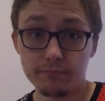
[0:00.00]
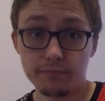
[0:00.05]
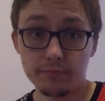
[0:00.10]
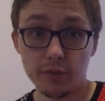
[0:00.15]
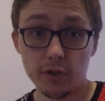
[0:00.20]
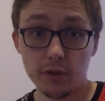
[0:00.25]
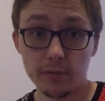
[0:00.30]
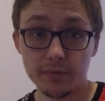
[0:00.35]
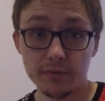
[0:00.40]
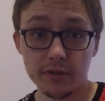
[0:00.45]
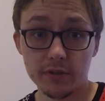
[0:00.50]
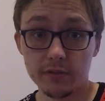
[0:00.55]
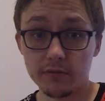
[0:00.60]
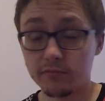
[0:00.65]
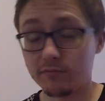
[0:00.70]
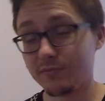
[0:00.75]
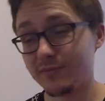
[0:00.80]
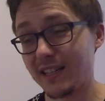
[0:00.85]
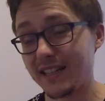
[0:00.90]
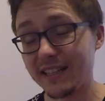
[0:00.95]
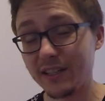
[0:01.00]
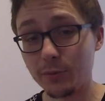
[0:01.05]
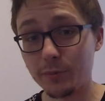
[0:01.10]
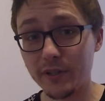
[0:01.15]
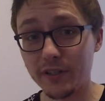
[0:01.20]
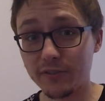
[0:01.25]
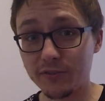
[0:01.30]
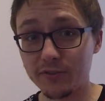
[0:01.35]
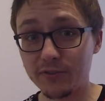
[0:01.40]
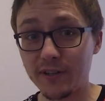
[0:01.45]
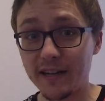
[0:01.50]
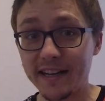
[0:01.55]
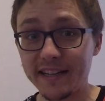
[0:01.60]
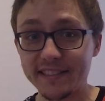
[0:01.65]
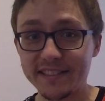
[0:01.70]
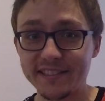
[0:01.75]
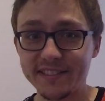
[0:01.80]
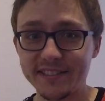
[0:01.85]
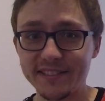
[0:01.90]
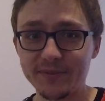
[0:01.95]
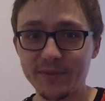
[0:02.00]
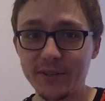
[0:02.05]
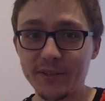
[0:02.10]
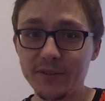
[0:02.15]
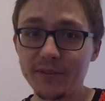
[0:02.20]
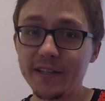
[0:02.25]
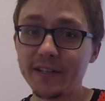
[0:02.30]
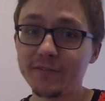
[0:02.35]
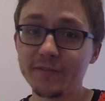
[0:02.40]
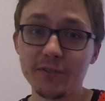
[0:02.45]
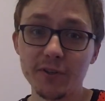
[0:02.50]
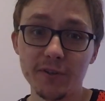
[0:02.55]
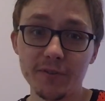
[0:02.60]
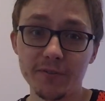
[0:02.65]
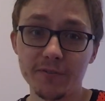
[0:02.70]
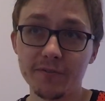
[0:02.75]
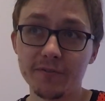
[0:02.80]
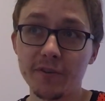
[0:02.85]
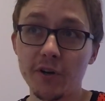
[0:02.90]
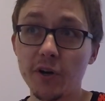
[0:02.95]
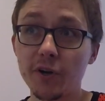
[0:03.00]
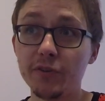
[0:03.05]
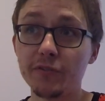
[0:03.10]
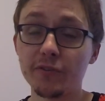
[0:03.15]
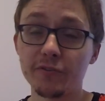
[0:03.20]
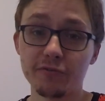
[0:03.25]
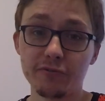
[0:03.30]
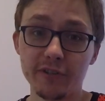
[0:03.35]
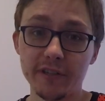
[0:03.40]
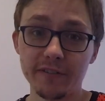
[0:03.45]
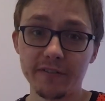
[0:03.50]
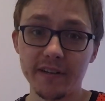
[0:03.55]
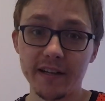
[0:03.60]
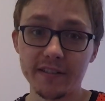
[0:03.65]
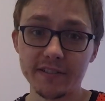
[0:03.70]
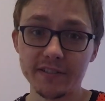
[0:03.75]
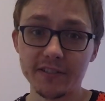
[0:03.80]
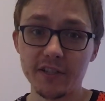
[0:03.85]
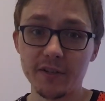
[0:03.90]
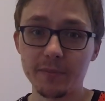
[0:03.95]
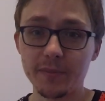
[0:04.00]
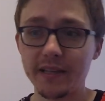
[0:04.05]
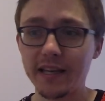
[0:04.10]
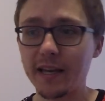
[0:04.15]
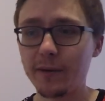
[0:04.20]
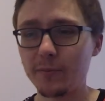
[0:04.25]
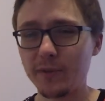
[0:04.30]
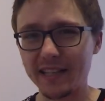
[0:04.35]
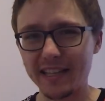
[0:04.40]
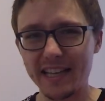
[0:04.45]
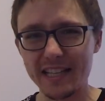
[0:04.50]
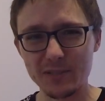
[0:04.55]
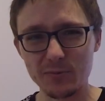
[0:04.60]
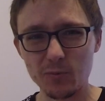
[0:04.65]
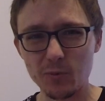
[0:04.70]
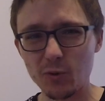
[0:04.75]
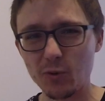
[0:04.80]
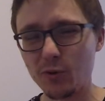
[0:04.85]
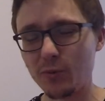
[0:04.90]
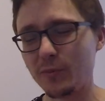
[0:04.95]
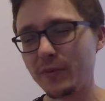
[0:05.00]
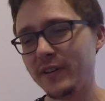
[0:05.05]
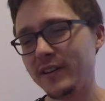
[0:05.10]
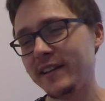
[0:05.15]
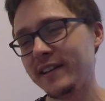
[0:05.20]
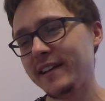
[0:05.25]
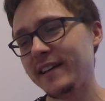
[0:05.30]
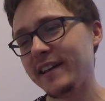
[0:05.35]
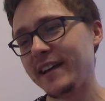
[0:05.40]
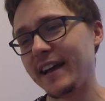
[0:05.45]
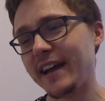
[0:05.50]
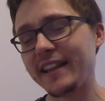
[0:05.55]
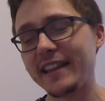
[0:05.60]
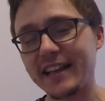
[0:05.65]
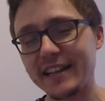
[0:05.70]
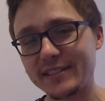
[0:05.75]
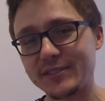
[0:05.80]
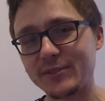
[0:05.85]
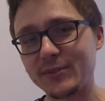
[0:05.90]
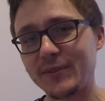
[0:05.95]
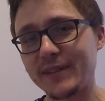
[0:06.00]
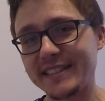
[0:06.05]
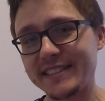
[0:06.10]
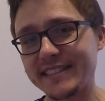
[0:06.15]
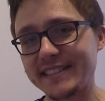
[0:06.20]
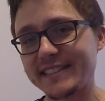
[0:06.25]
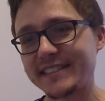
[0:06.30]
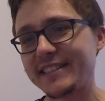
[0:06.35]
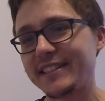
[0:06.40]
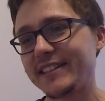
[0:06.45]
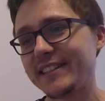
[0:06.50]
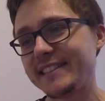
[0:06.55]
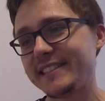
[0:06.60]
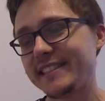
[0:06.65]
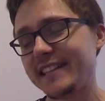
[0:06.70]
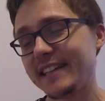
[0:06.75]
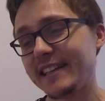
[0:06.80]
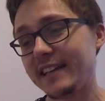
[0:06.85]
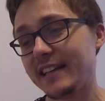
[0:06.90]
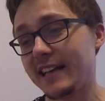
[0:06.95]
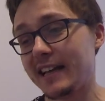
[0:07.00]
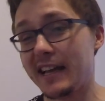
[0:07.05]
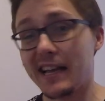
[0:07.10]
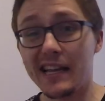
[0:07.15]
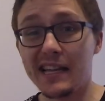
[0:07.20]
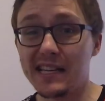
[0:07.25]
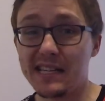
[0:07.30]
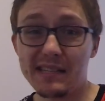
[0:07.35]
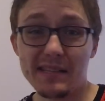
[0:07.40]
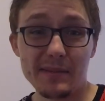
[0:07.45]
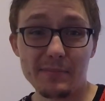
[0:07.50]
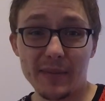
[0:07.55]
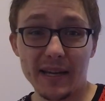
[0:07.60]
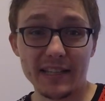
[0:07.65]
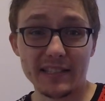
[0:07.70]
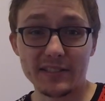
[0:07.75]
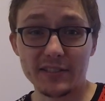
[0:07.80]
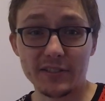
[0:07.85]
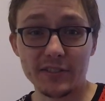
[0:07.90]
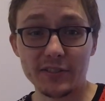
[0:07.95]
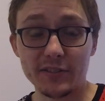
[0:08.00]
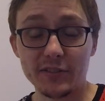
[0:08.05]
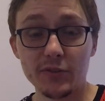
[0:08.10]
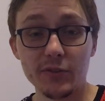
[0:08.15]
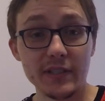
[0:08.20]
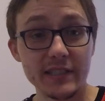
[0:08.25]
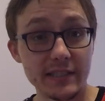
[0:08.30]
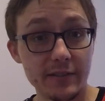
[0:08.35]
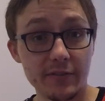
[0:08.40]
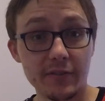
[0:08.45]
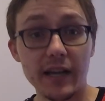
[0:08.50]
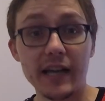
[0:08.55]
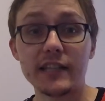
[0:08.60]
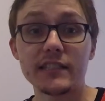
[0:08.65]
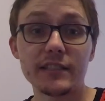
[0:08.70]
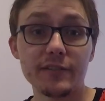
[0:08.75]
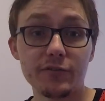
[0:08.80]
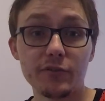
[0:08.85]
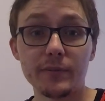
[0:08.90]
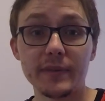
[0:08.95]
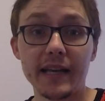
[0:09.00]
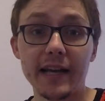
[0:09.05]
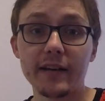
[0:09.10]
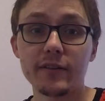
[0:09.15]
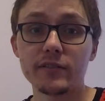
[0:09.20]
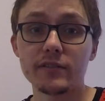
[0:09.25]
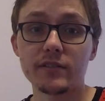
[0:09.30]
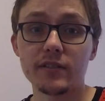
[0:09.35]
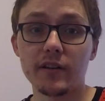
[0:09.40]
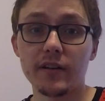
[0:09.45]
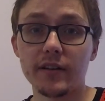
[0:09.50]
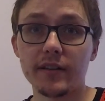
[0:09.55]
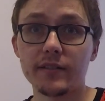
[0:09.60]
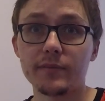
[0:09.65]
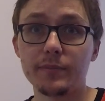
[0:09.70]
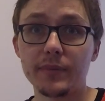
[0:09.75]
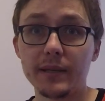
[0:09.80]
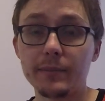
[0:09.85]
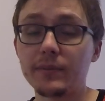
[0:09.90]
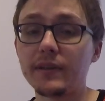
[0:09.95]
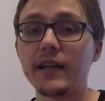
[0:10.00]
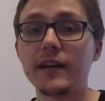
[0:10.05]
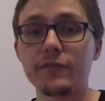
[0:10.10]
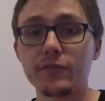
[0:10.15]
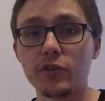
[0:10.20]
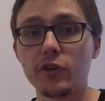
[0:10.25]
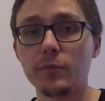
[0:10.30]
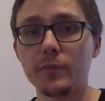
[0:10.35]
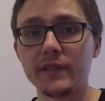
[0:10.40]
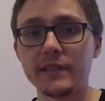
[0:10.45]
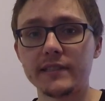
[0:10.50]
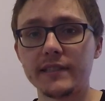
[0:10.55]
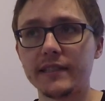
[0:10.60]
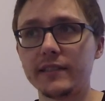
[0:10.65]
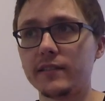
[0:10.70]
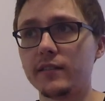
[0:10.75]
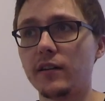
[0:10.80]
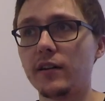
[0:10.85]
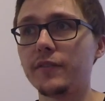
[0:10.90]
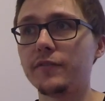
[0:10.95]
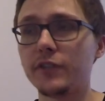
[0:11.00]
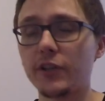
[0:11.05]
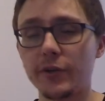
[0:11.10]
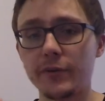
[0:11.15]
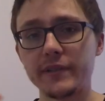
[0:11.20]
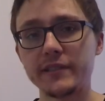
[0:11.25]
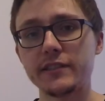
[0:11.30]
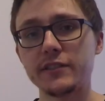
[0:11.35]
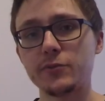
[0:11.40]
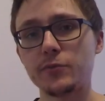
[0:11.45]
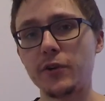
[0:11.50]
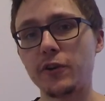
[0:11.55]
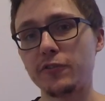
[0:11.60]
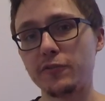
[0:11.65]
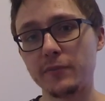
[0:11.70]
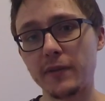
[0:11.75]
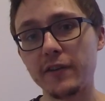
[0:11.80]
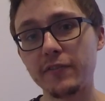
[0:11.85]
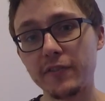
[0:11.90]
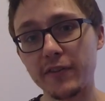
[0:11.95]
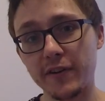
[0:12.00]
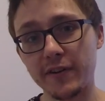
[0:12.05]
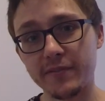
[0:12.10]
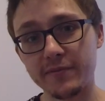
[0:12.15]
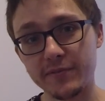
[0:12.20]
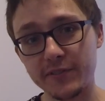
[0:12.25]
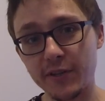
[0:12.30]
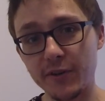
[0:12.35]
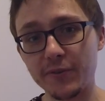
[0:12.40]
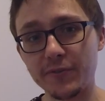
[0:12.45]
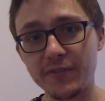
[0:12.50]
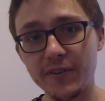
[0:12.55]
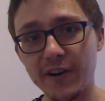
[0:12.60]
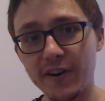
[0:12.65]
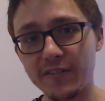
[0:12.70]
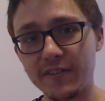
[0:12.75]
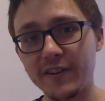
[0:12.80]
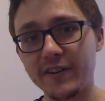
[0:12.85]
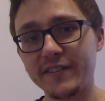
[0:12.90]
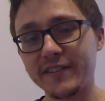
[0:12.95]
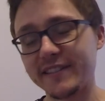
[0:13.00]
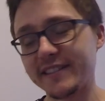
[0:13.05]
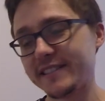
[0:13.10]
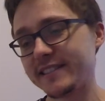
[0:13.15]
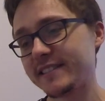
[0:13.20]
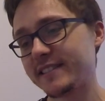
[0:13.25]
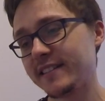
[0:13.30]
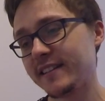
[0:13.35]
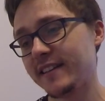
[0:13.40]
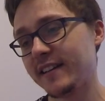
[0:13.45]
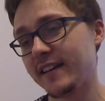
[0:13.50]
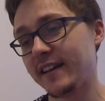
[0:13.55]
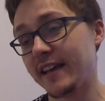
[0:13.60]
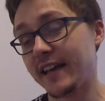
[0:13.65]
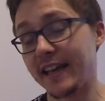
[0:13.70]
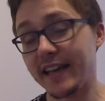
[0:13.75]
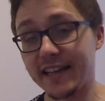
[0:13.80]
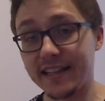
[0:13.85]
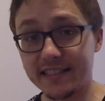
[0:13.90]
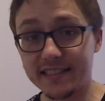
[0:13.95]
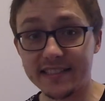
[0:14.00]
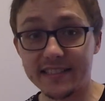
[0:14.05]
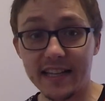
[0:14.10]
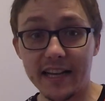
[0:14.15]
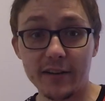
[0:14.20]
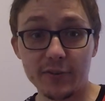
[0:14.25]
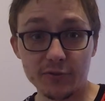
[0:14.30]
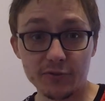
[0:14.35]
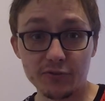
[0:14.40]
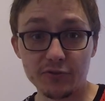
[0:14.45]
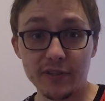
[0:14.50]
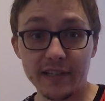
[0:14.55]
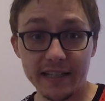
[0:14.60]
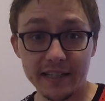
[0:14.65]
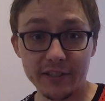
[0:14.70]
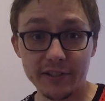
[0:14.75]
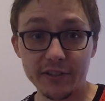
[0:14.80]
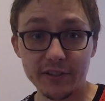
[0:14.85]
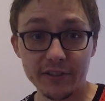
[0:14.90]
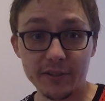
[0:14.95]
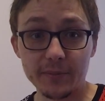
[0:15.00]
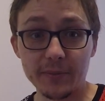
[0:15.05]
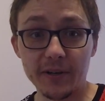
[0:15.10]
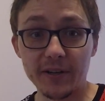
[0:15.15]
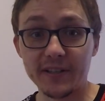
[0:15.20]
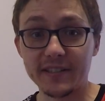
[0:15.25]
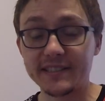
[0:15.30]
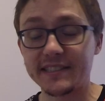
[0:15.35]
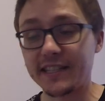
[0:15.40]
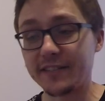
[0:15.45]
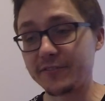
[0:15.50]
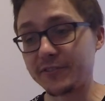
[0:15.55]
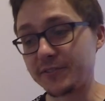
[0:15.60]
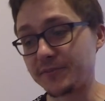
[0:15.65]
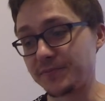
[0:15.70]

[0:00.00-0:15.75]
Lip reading: pops and a little bit of cracks when you lift off over 3000 RPM when it gets warm, and that's always exciting. It makes a good noise, and actually from the outside people have commented, and I've noticed as well from other Golf R owners, it sounds really good, the Mk8.